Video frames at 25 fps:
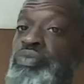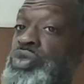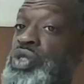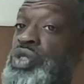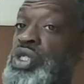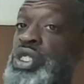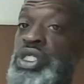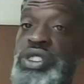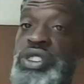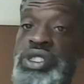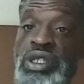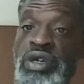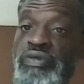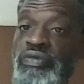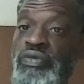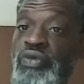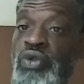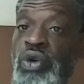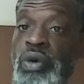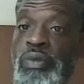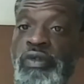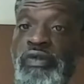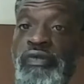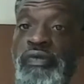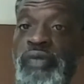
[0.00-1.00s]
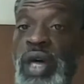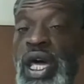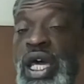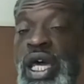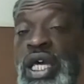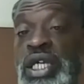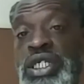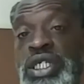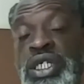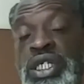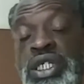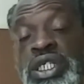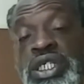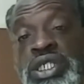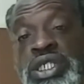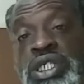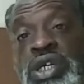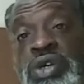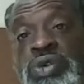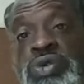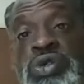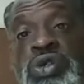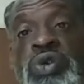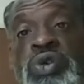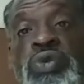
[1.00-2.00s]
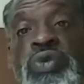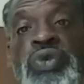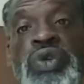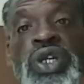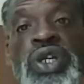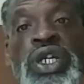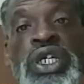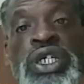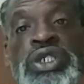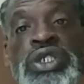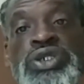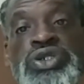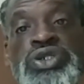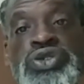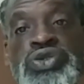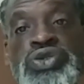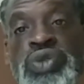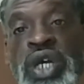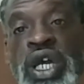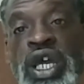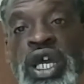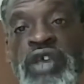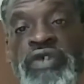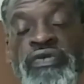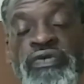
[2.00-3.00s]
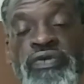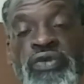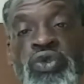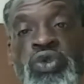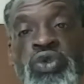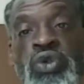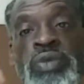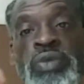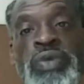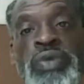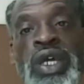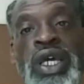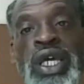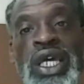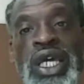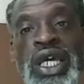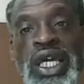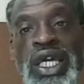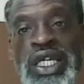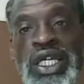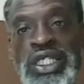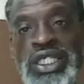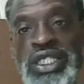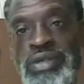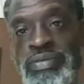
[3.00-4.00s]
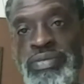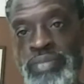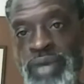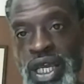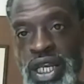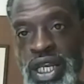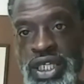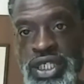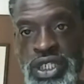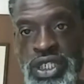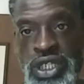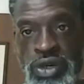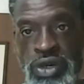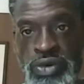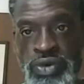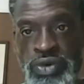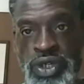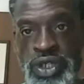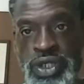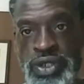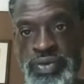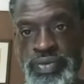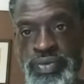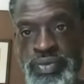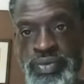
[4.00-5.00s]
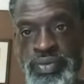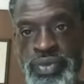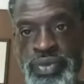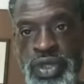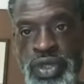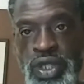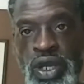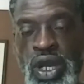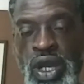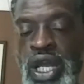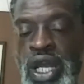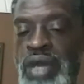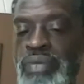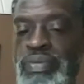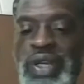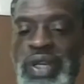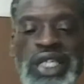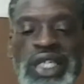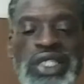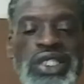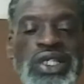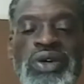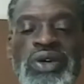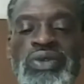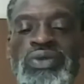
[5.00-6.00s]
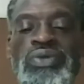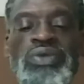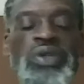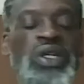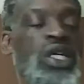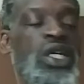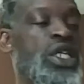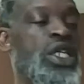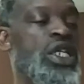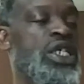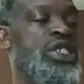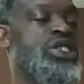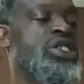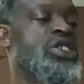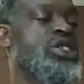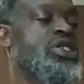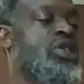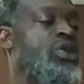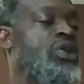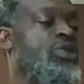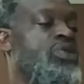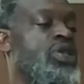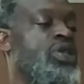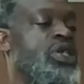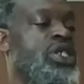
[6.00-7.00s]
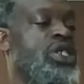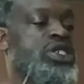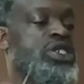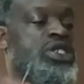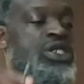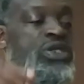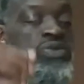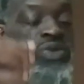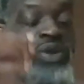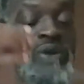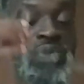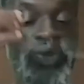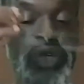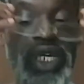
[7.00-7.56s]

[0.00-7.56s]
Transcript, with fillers: in some form or fashion, the serotonin is transformed into melatonin. All right? But let's go let's just go and look and see what